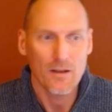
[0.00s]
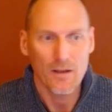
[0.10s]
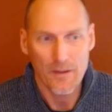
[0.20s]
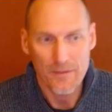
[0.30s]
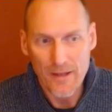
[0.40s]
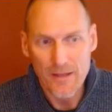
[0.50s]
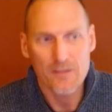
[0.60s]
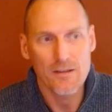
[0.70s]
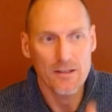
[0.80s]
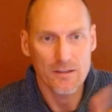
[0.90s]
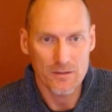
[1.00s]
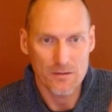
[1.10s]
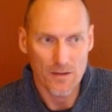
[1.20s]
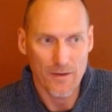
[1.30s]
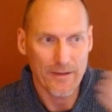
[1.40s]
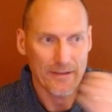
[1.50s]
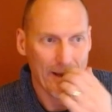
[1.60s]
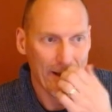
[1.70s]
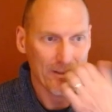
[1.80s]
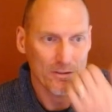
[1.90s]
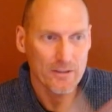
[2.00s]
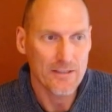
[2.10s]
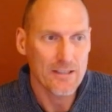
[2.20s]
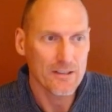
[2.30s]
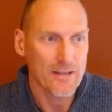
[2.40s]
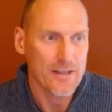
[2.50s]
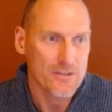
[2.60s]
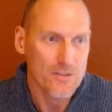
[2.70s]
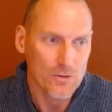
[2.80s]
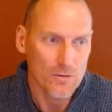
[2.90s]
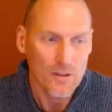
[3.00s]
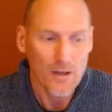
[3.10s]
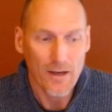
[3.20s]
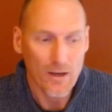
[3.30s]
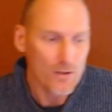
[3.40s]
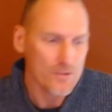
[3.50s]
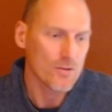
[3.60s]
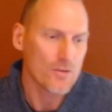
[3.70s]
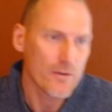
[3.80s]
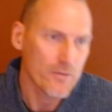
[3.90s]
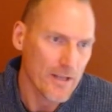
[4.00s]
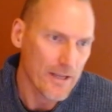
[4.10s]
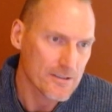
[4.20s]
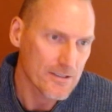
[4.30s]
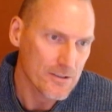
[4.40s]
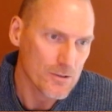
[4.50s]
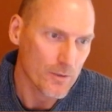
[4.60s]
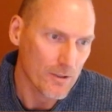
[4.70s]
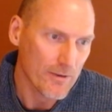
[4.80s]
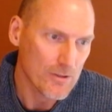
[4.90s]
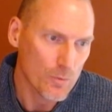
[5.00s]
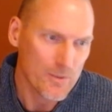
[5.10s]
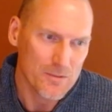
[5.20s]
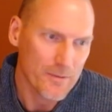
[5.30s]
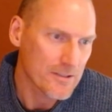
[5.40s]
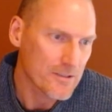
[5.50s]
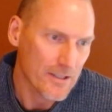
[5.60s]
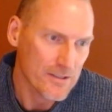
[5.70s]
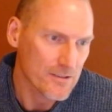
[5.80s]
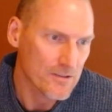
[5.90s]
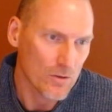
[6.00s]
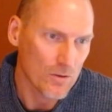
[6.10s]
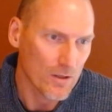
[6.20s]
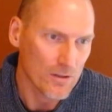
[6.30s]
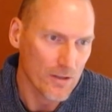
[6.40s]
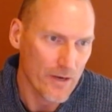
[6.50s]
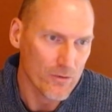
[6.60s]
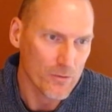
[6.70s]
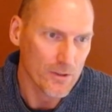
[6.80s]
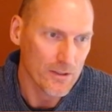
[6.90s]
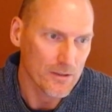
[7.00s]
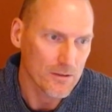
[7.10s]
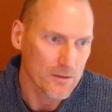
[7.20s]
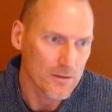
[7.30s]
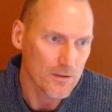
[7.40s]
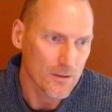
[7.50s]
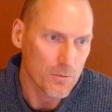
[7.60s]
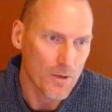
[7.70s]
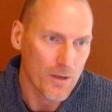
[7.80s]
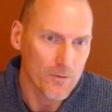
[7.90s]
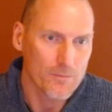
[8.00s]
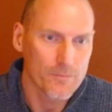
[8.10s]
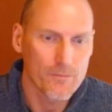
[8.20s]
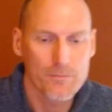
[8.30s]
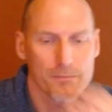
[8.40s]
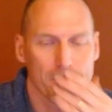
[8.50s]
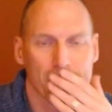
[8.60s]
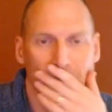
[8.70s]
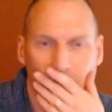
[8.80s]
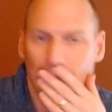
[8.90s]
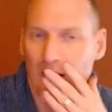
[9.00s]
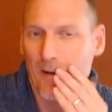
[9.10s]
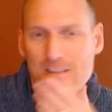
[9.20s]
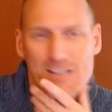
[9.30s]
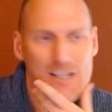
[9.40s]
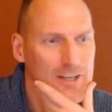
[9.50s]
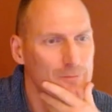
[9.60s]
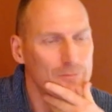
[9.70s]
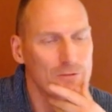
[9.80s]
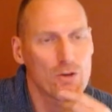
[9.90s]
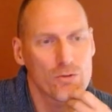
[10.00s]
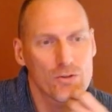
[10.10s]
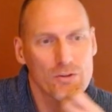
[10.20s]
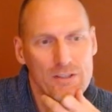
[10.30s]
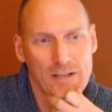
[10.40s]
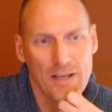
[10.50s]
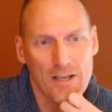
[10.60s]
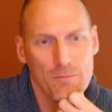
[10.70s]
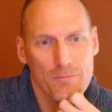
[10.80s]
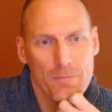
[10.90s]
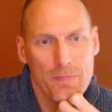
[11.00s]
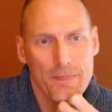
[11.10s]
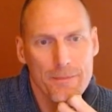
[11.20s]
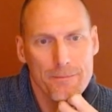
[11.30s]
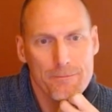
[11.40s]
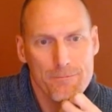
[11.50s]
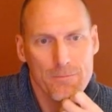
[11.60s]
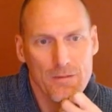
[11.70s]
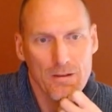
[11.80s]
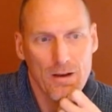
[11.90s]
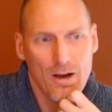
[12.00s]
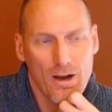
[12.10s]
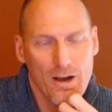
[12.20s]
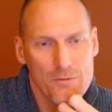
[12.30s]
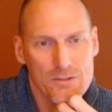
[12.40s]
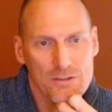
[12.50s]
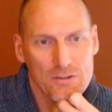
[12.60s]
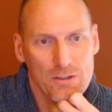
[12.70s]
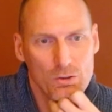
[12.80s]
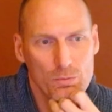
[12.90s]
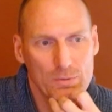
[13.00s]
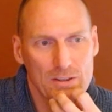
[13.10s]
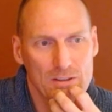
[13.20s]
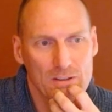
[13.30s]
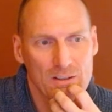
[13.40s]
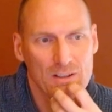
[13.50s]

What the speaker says: and then getting on that diagonal and hitting h2. I also cover the h6 square, right? So bishop h6 is no longer ever really a problem. I would say, you know, during the game, I was a little bit